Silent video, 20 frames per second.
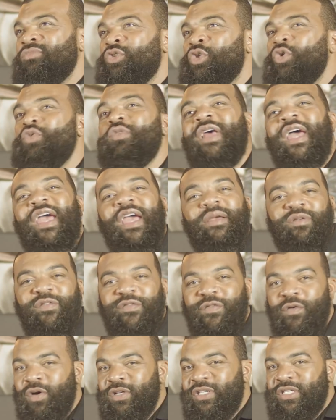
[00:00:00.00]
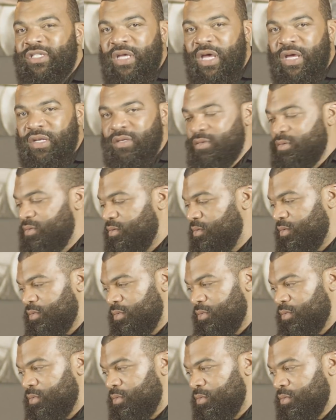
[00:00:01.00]
2 days before son
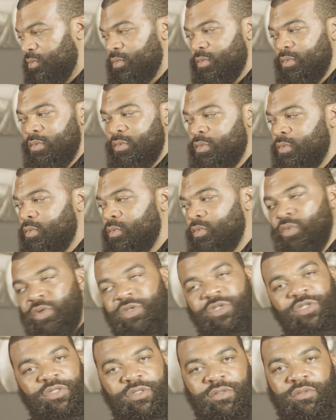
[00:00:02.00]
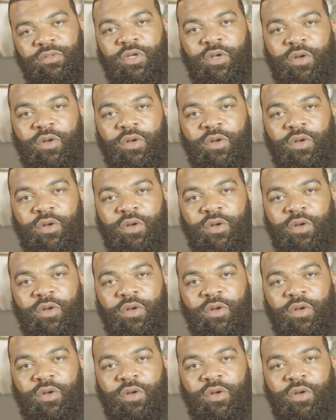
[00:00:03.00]
was